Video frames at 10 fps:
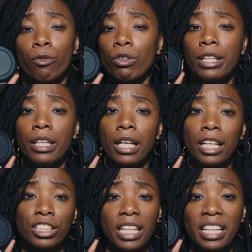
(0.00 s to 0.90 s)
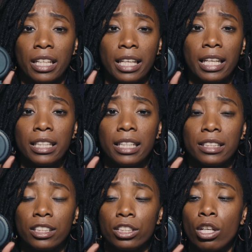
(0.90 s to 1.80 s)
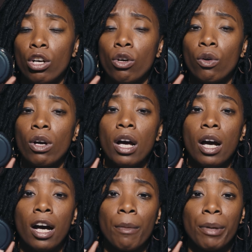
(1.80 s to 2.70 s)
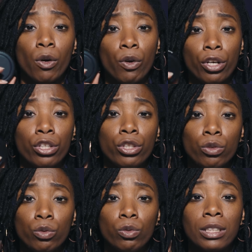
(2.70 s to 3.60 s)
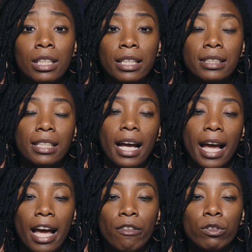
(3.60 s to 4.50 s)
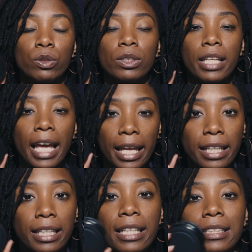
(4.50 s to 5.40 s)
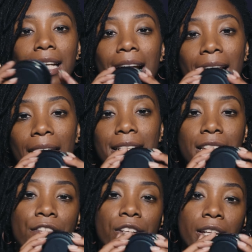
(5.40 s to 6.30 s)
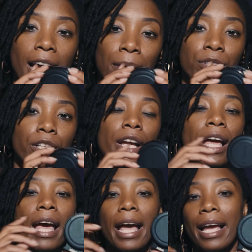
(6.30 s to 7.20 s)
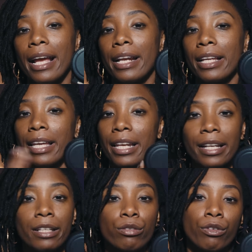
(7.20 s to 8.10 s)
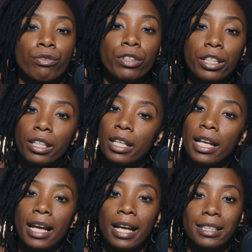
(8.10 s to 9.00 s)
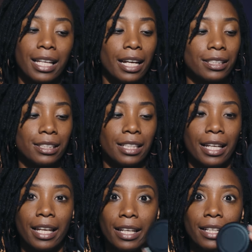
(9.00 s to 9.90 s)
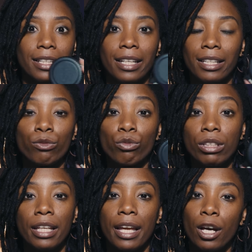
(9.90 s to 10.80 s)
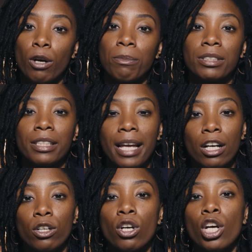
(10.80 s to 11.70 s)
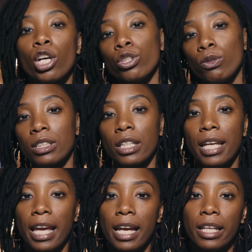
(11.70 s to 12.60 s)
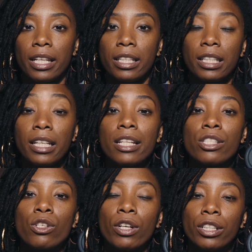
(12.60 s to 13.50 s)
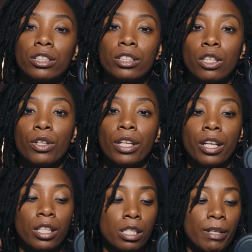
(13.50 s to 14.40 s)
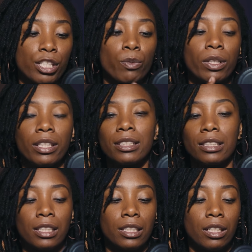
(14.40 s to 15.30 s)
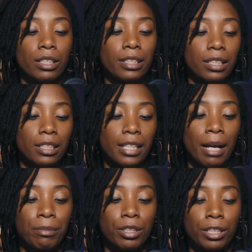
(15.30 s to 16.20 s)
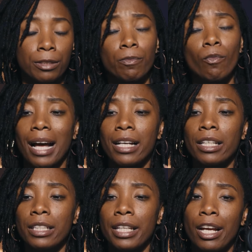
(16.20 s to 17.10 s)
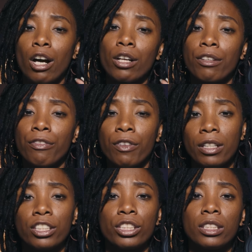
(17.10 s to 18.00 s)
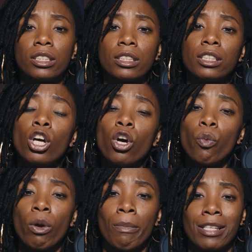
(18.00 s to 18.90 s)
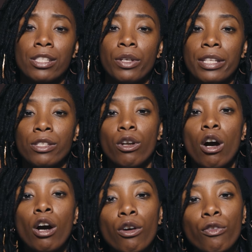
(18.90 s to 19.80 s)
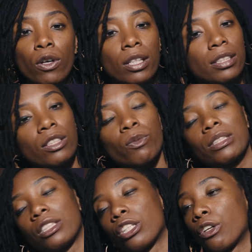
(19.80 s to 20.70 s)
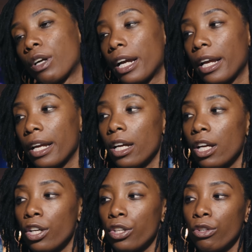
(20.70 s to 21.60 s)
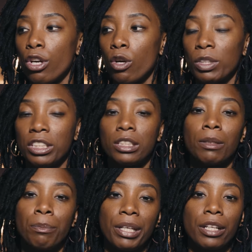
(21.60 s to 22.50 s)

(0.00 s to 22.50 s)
really, I just had the kit lens. And so in order to use the lens that I have, which was Canon lens, I kind of had to have an adapter, and getting this for free, it's kind of just like it really helped. Now using a Canon lens on your Sony, especially with this adapter, I couldn't get all the functions with my Sony, so the autofocusing wasn't great, you know, which is